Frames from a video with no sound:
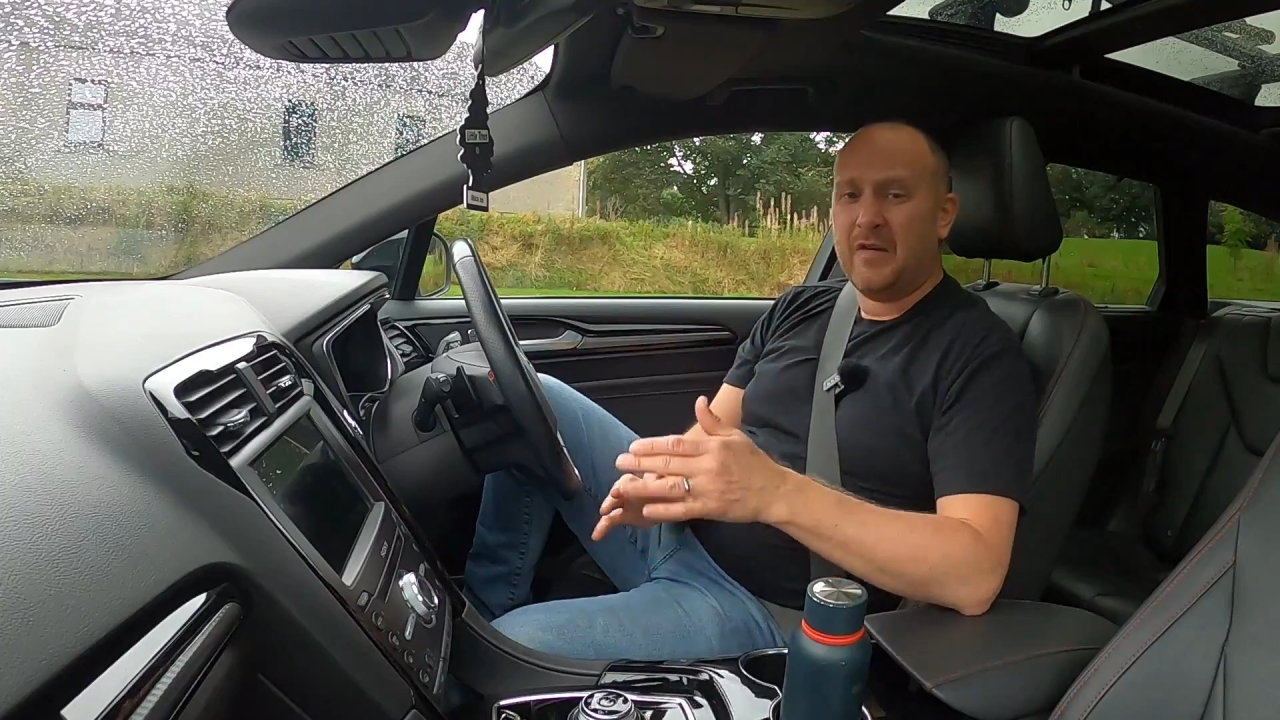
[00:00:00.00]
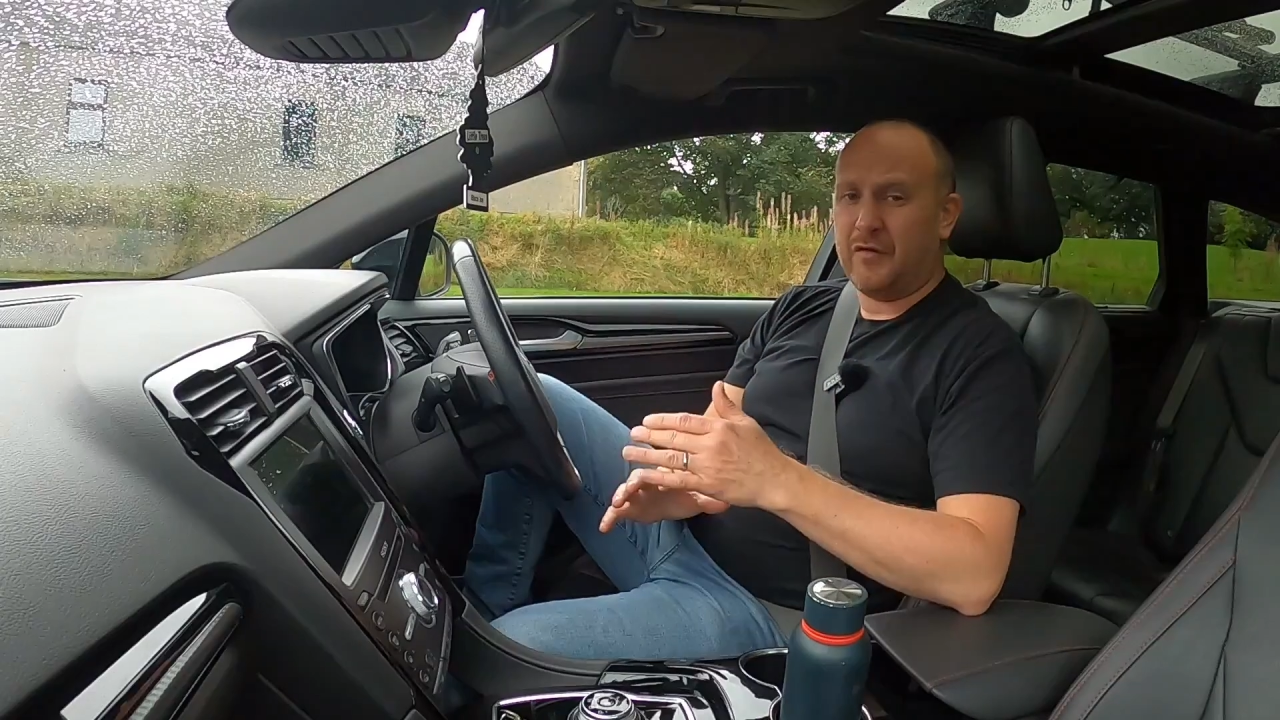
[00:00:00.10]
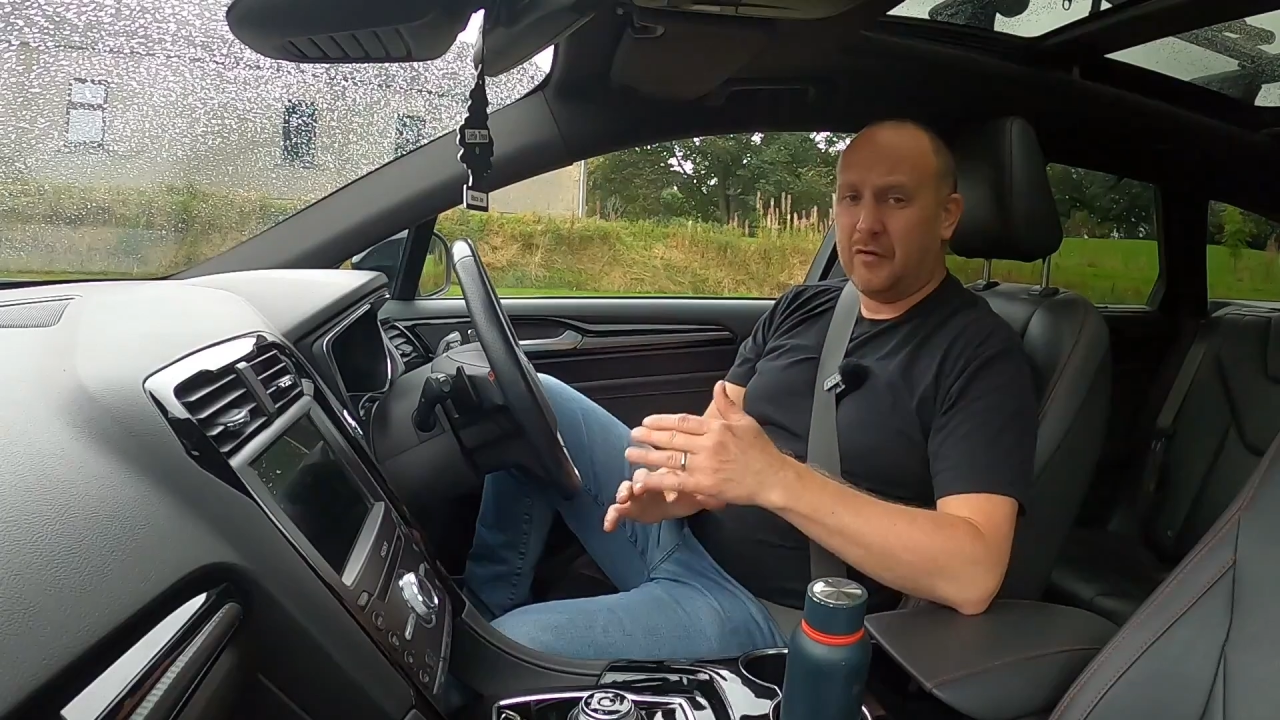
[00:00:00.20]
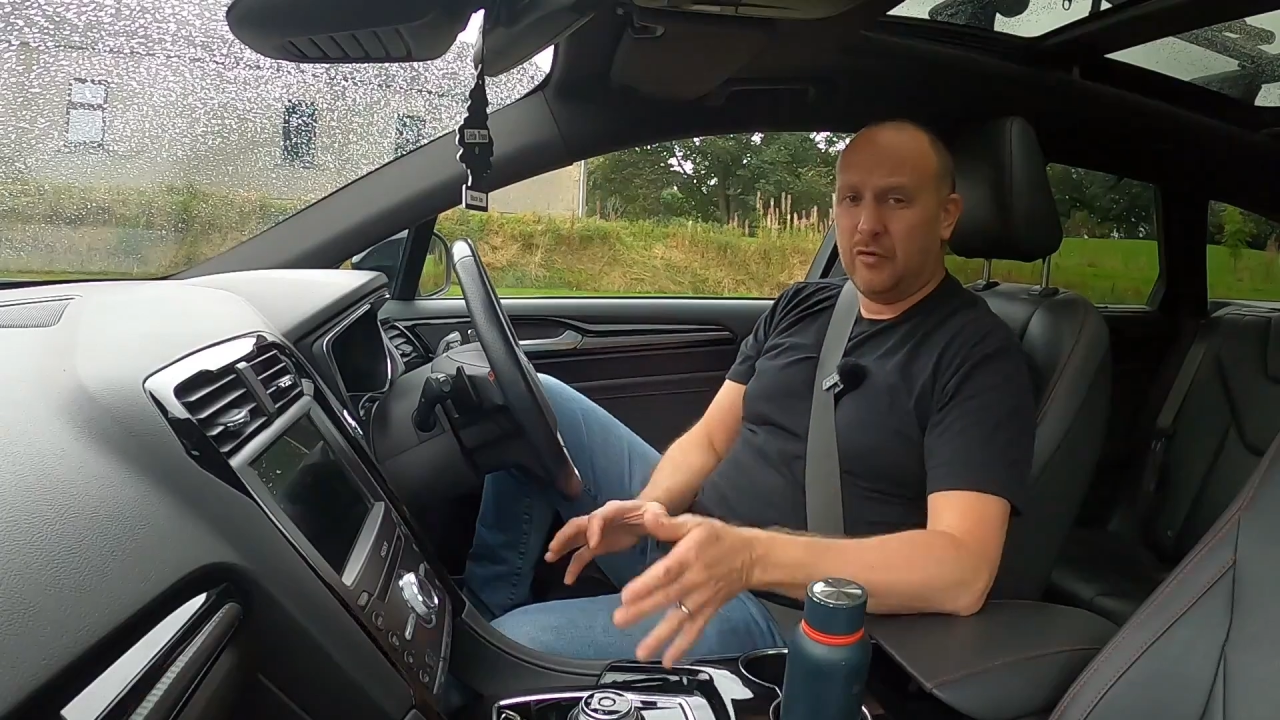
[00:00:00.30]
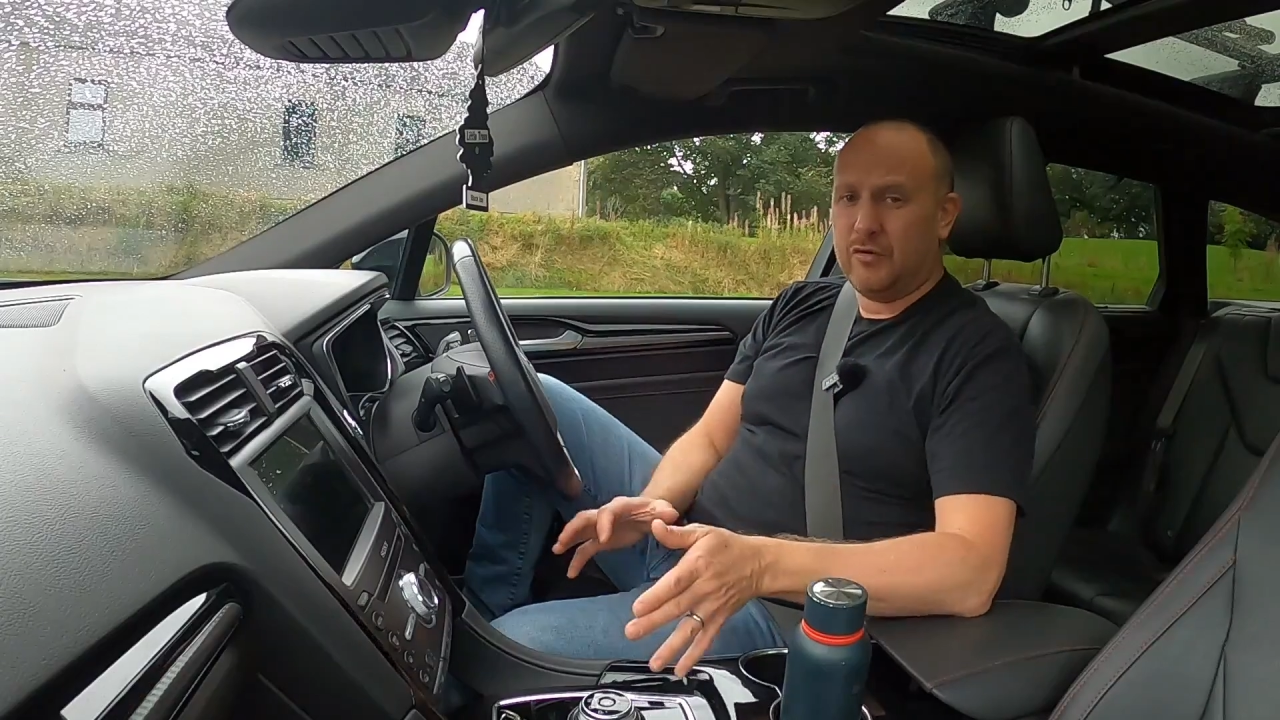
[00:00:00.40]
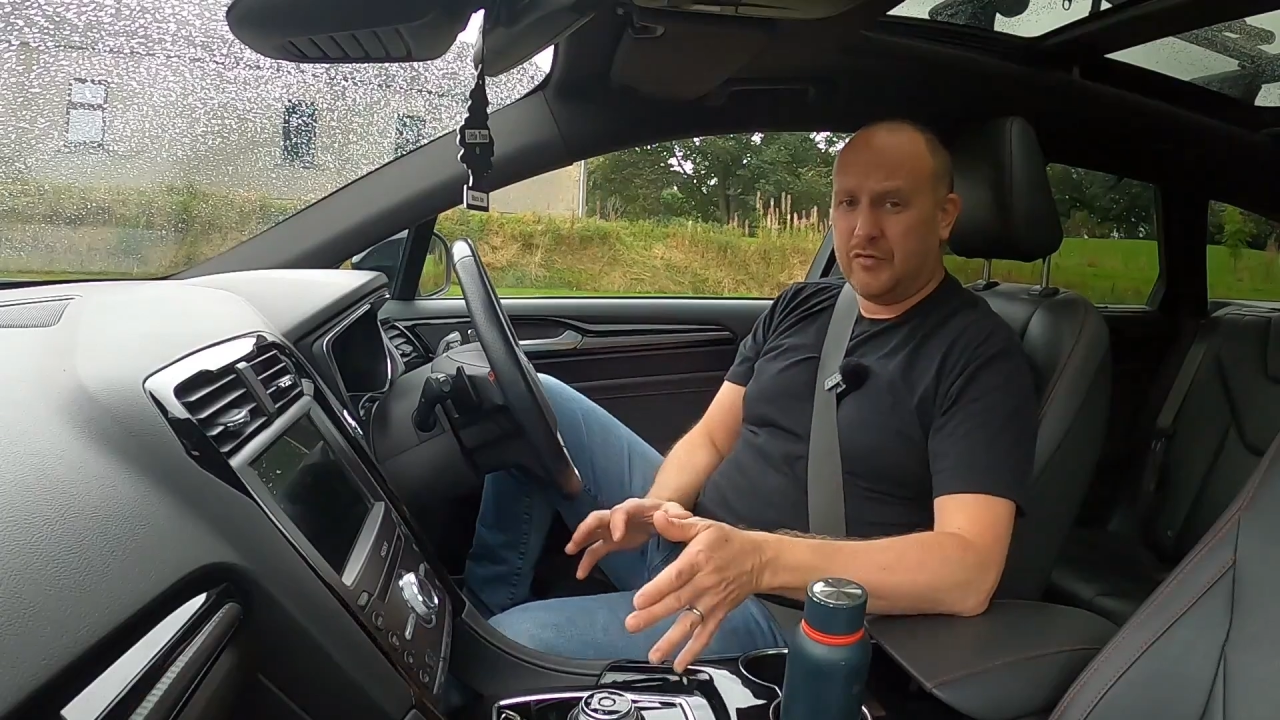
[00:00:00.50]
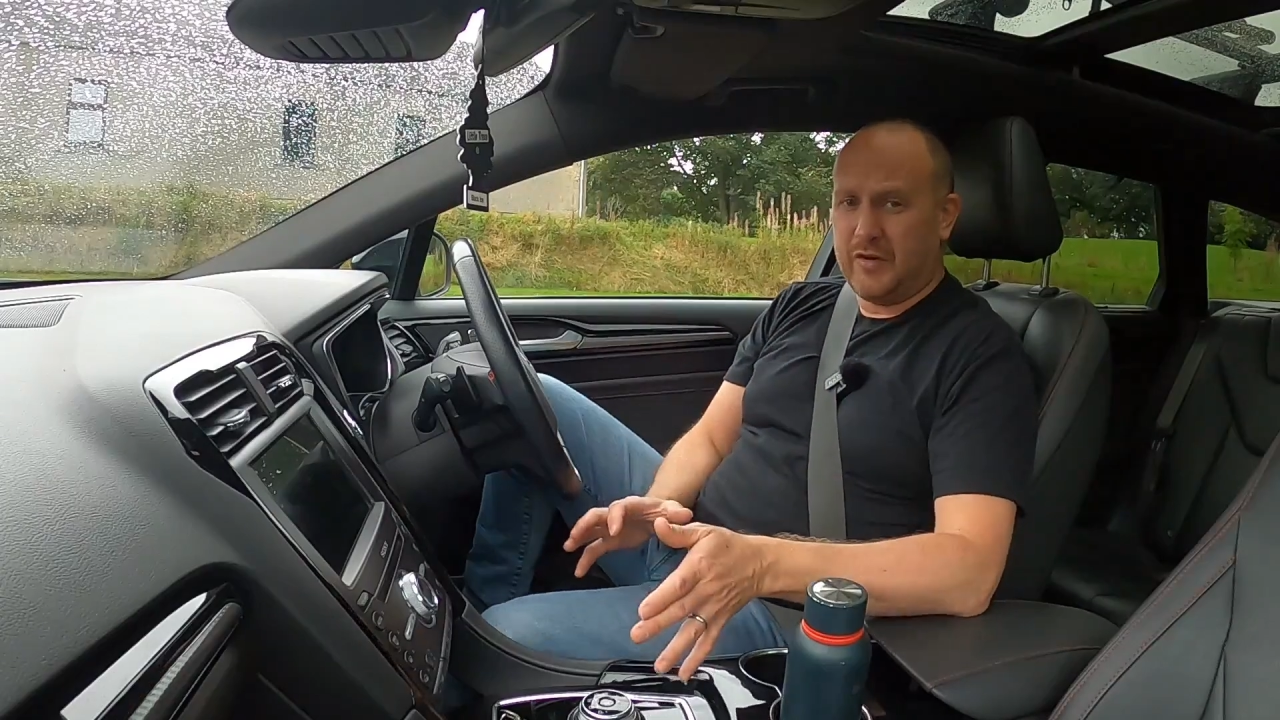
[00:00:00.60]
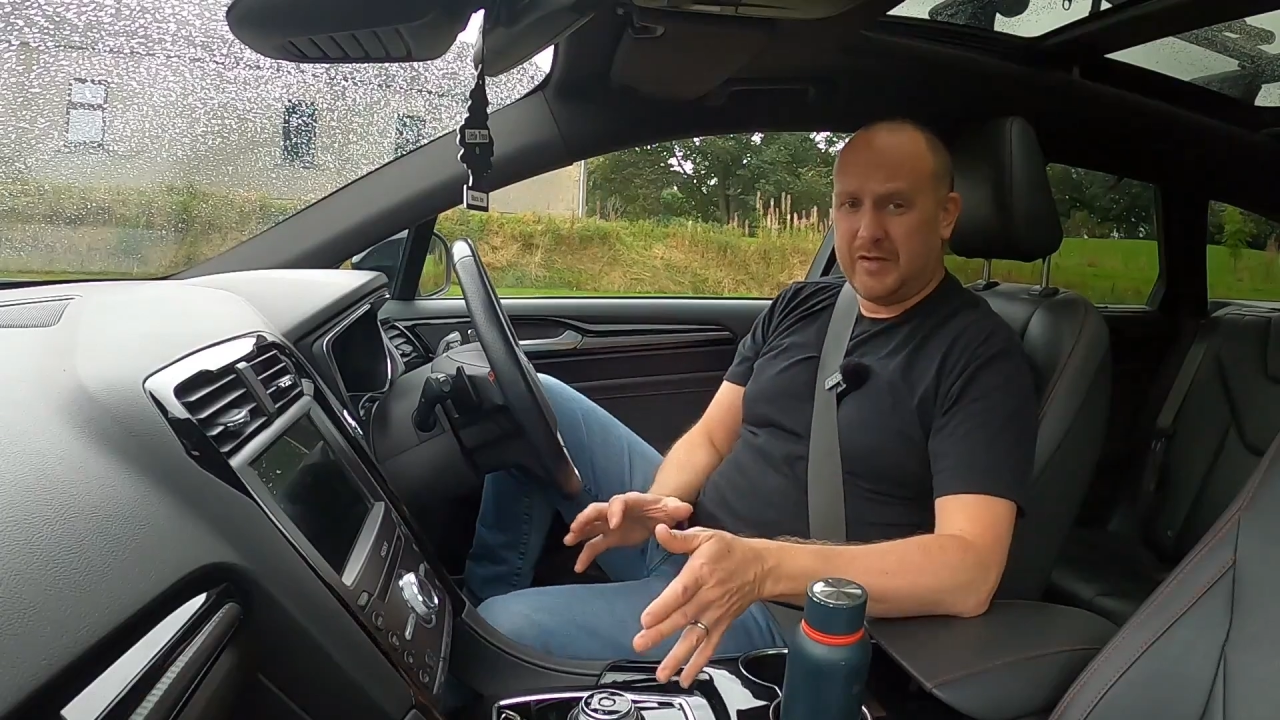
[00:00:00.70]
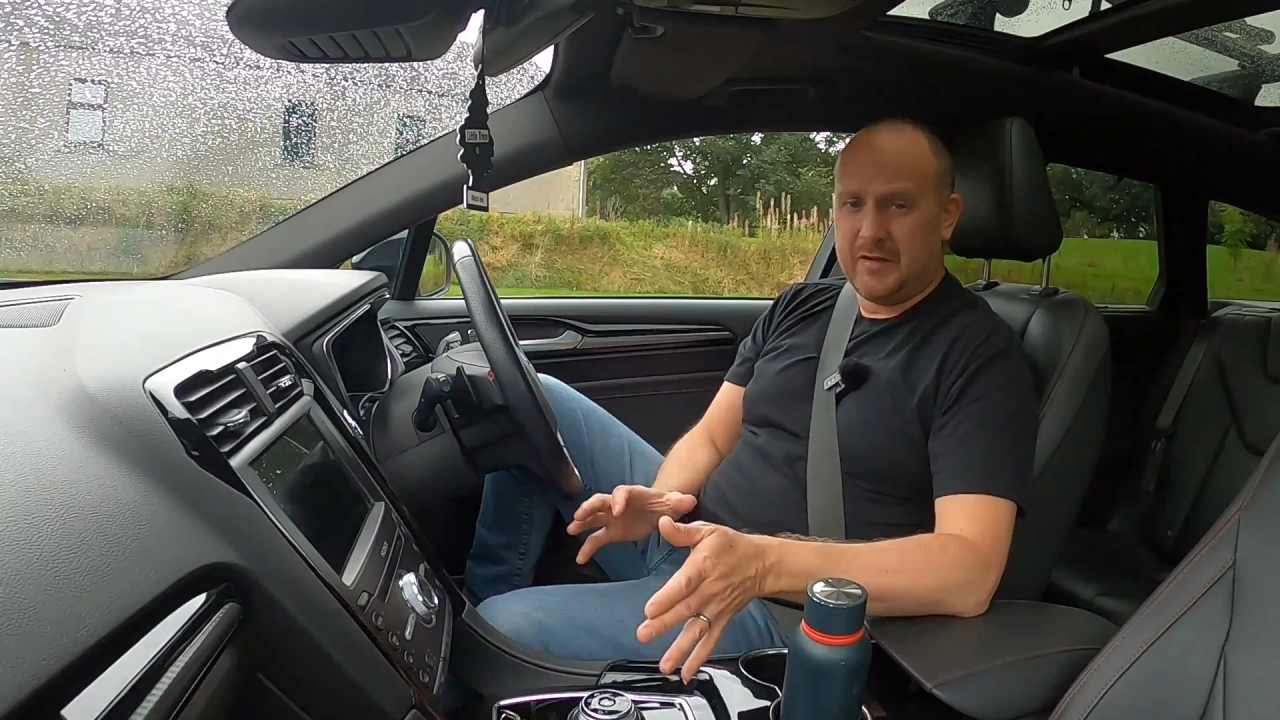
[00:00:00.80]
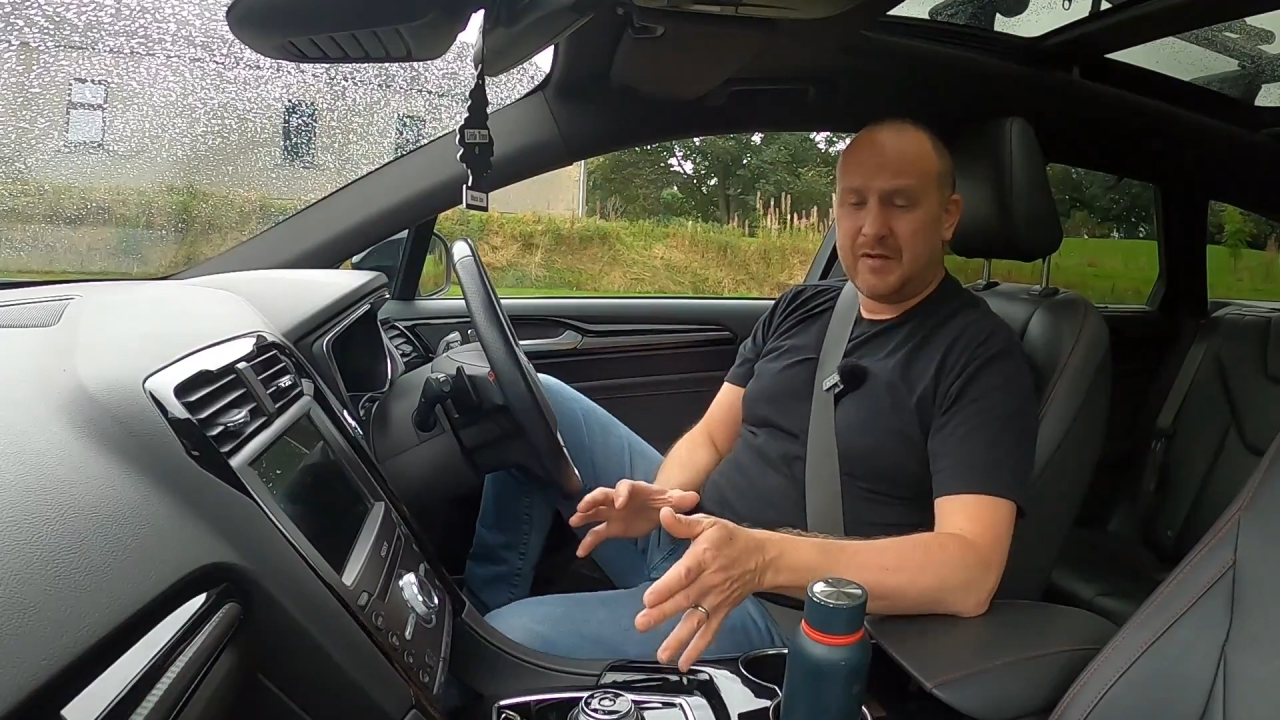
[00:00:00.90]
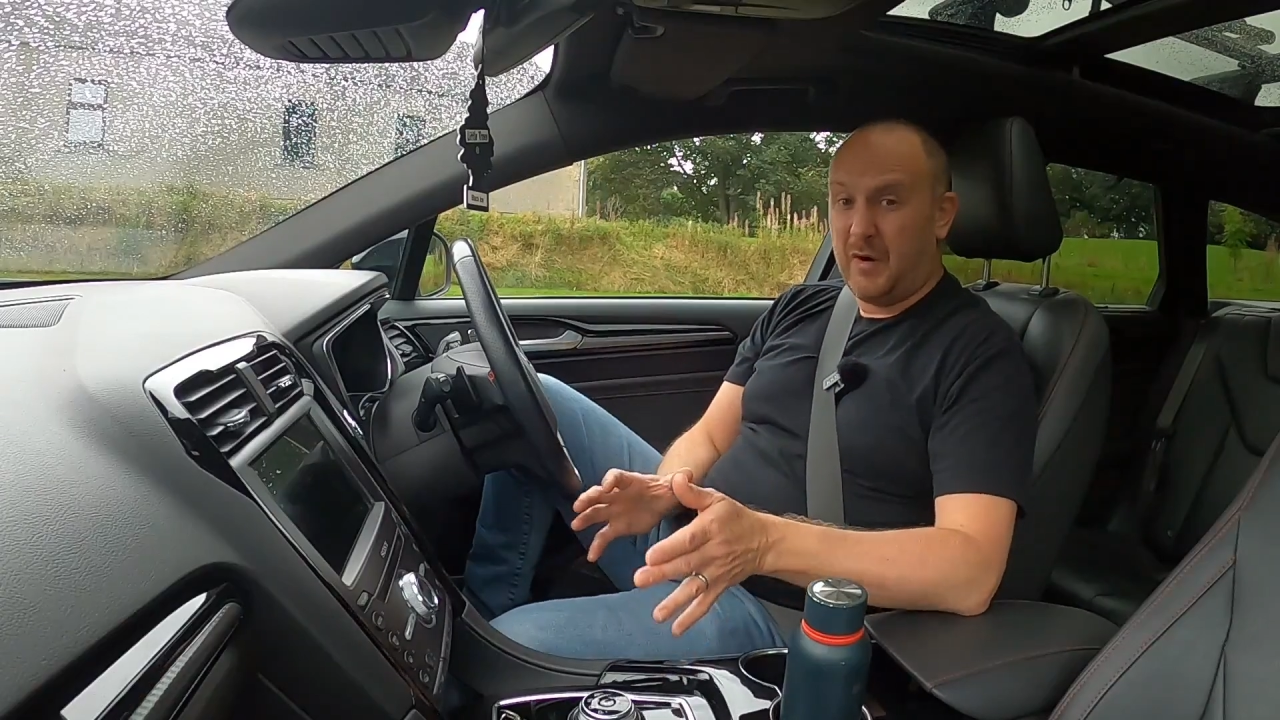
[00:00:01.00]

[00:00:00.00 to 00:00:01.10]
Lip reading: for loads of reasons.